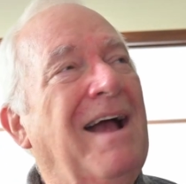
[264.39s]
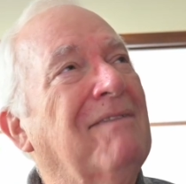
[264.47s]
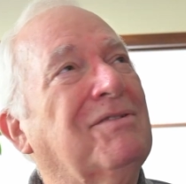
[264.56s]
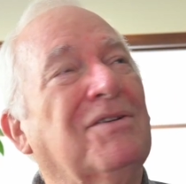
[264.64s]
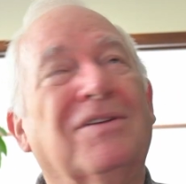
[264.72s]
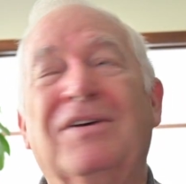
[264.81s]

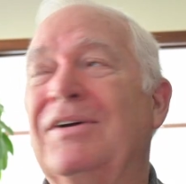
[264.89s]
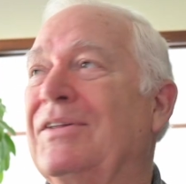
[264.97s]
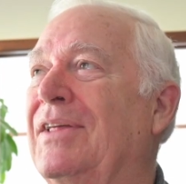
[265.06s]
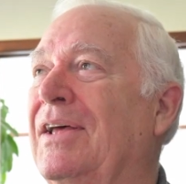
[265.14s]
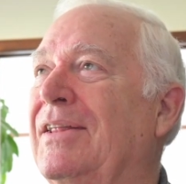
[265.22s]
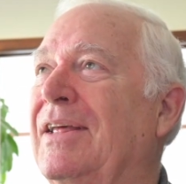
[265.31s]
after
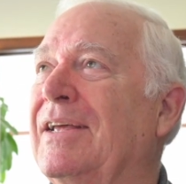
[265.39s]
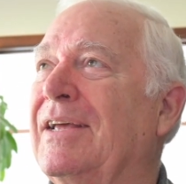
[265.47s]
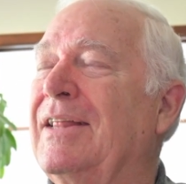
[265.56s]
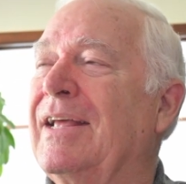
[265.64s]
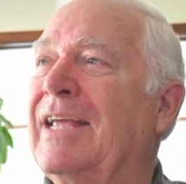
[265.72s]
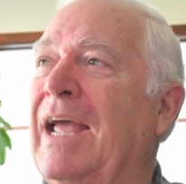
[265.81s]
the
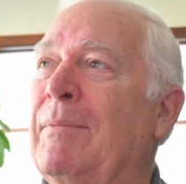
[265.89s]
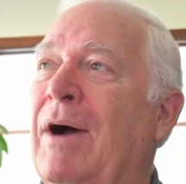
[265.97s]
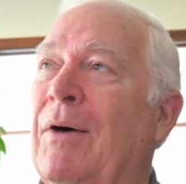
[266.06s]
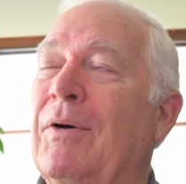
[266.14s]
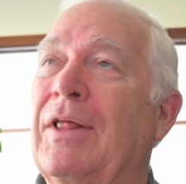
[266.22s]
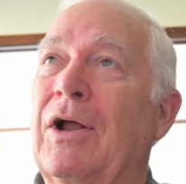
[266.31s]
they, they came
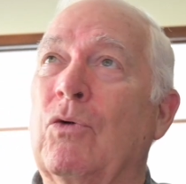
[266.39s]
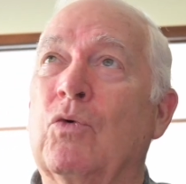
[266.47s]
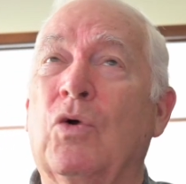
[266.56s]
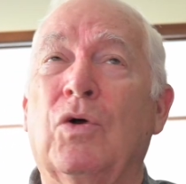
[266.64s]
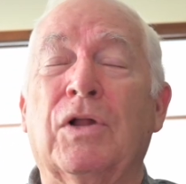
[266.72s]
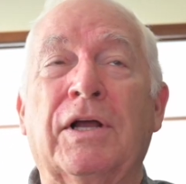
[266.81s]
out with that
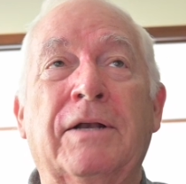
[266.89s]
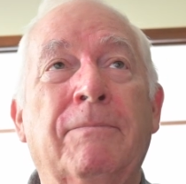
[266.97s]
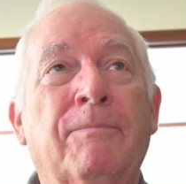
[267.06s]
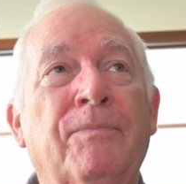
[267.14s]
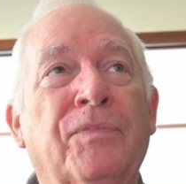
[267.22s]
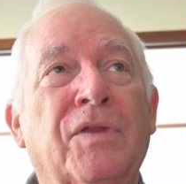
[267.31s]

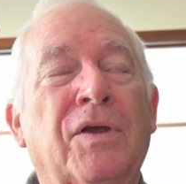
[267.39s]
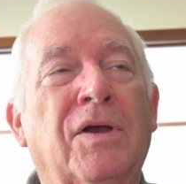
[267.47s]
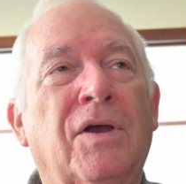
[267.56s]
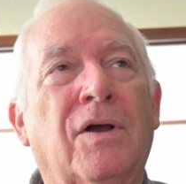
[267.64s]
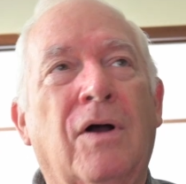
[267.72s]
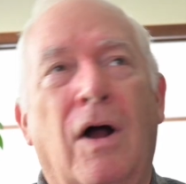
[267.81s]
ruling,
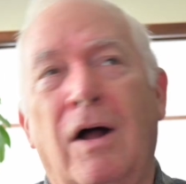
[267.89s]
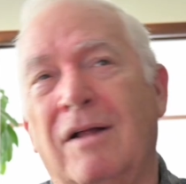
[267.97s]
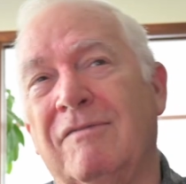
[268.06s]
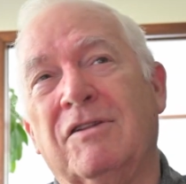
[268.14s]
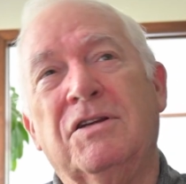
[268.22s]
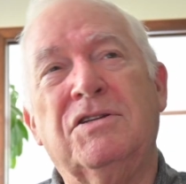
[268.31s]

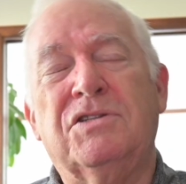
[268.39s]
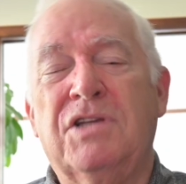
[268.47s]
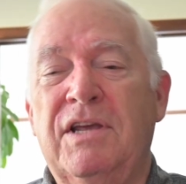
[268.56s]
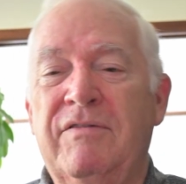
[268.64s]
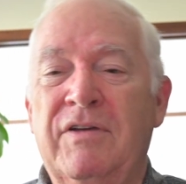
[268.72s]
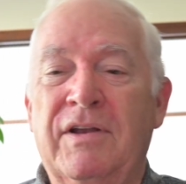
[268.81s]
all of these
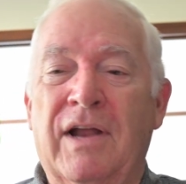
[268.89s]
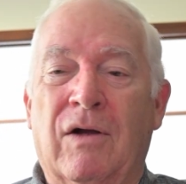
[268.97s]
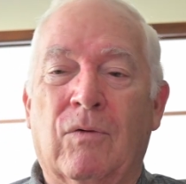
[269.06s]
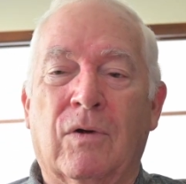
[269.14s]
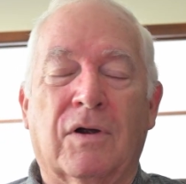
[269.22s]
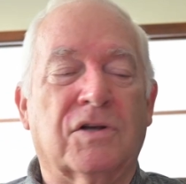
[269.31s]
TV
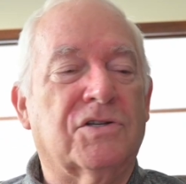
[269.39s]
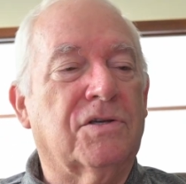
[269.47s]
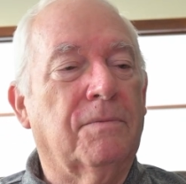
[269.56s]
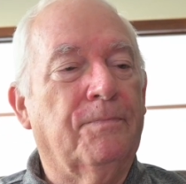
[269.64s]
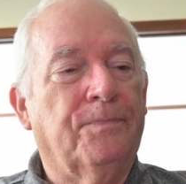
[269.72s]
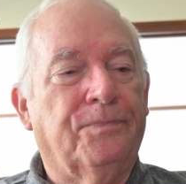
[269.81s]

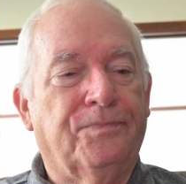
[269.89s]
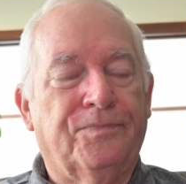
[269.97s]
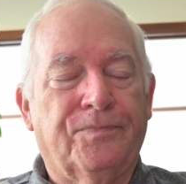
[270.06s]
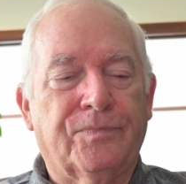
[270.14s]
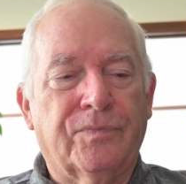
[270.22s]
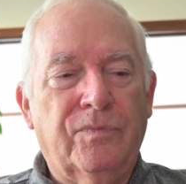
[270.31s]
networks
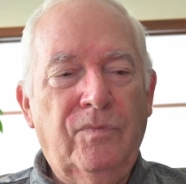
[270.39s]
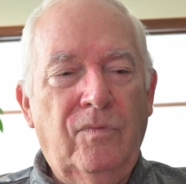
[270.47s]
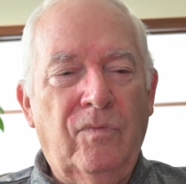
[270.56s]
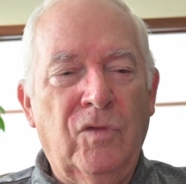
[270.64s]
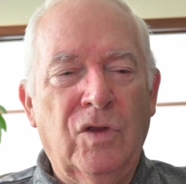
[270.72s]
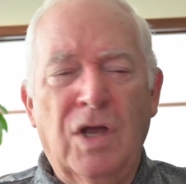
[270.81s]

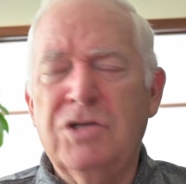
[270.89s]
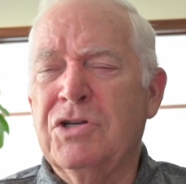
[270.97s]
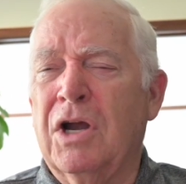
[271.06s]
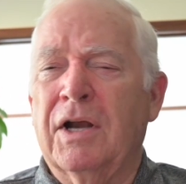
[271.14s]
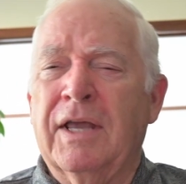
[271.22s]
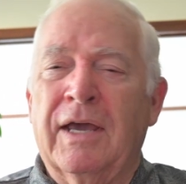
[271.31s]
they
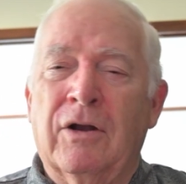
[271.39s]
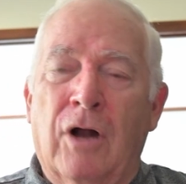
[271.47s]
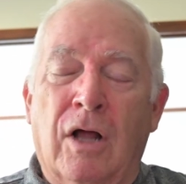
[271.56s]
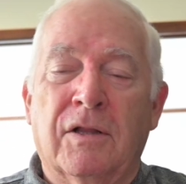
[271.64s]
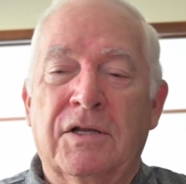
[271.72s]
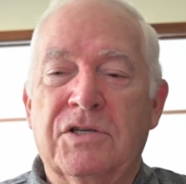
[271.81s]
started getting
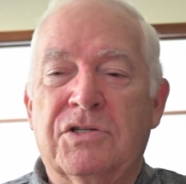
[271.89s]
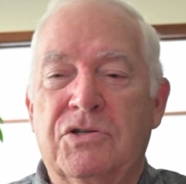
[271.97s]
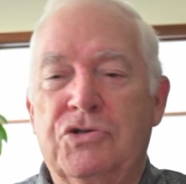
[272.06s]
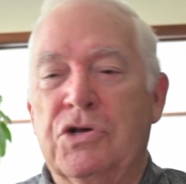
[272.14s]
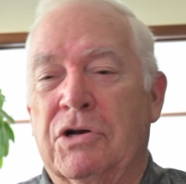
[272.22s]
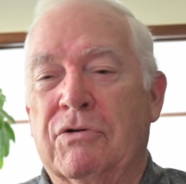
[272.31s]
all these
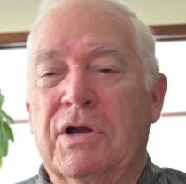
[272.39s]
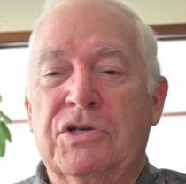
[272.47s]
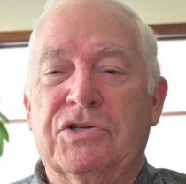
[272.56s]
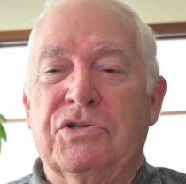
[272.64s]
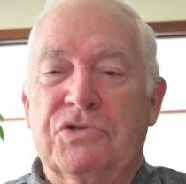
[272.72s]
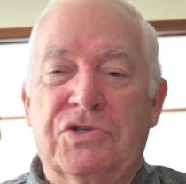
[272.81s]

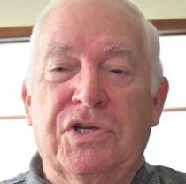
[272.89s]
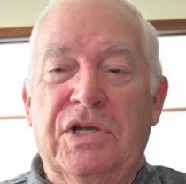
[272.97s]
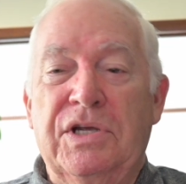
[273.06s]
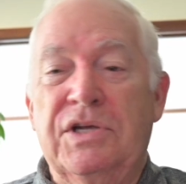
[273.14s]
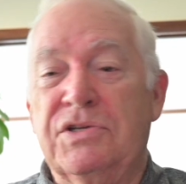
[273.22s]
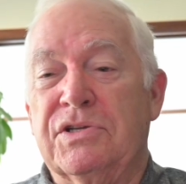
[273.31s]
Generation
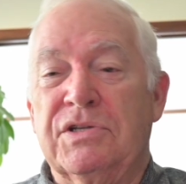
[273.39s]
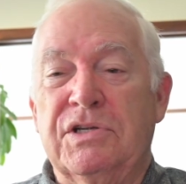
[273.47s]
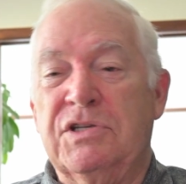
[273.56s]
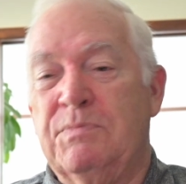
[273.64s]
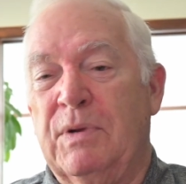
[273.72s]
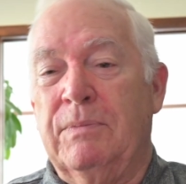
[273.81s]
Z's and
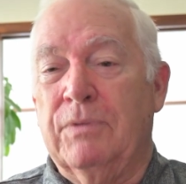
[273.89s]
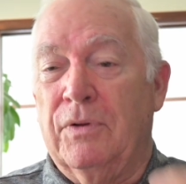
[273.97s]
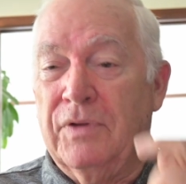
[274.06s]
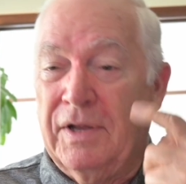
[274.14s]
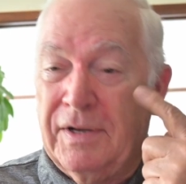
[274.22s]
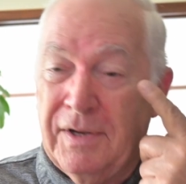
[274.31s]
these
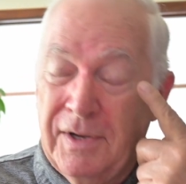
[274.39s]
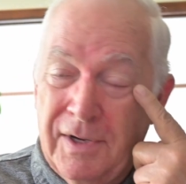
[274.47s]
people that